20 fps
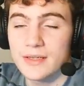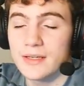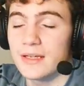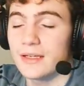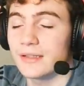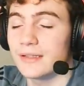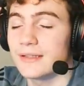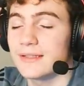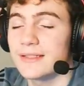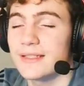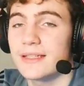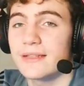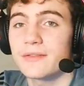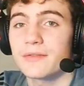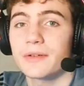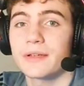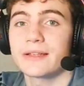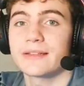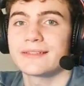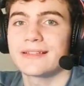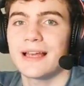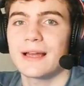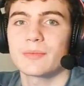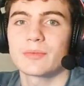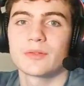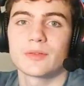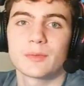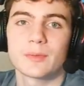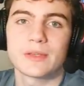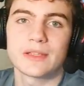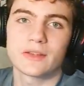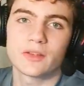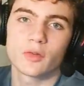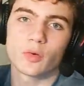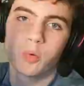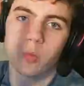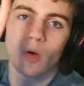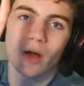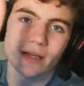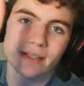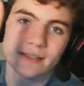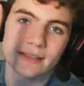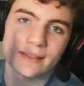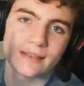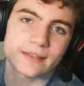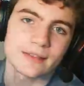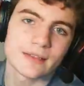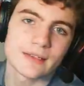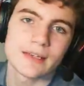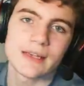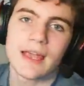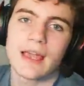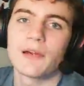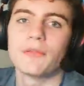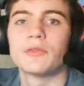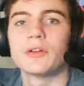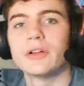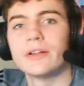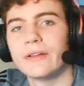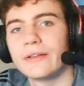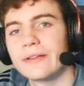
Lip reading: and considering it's happened to me twice every other